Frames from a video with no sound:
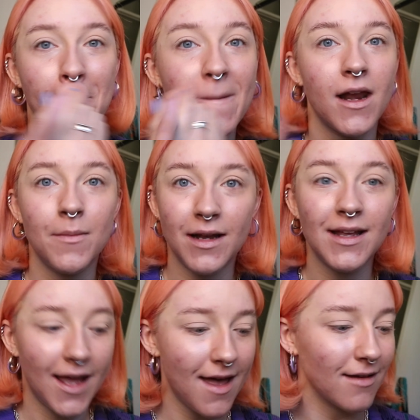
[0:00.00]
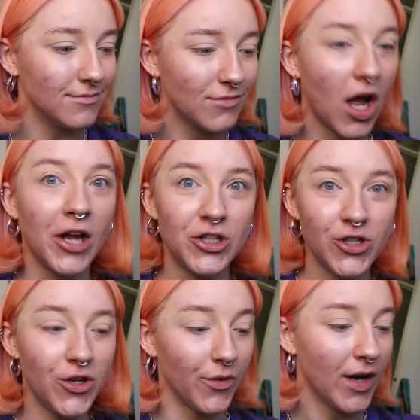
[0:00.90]
And I'd be like, yeah, I
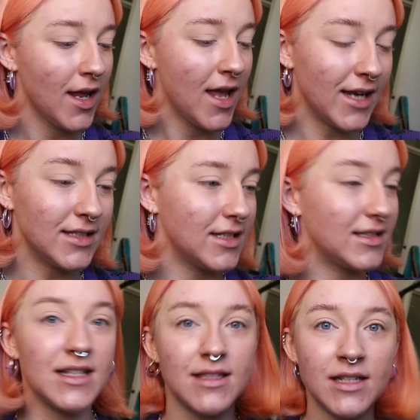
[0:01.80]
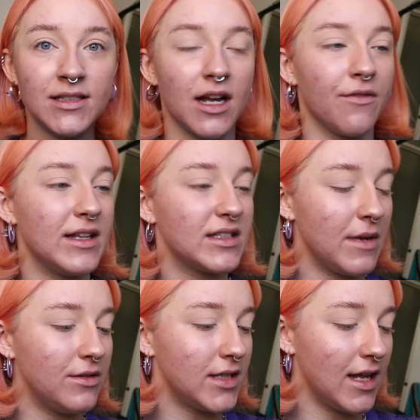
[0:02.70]
do. And it's because it's this stuff. It
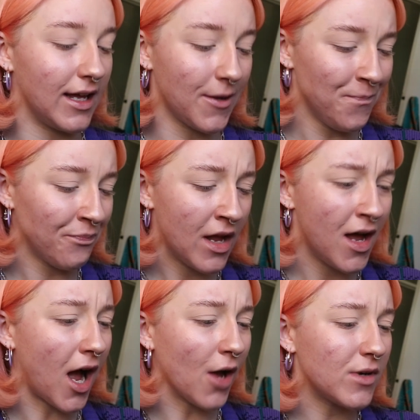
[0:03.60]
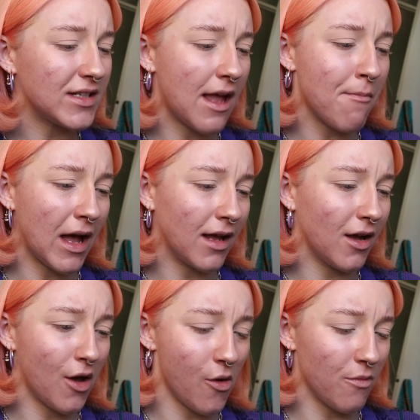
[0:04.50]
smells like, I want to say
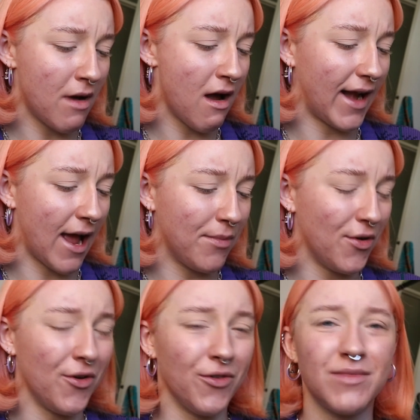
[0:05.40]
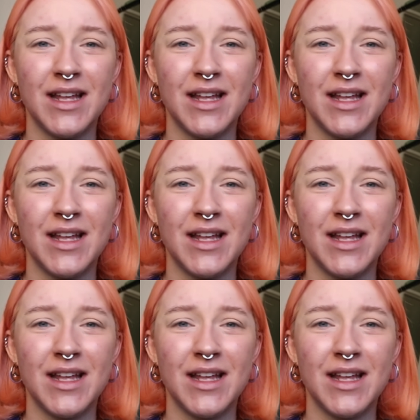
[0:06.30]
mango, pineapple.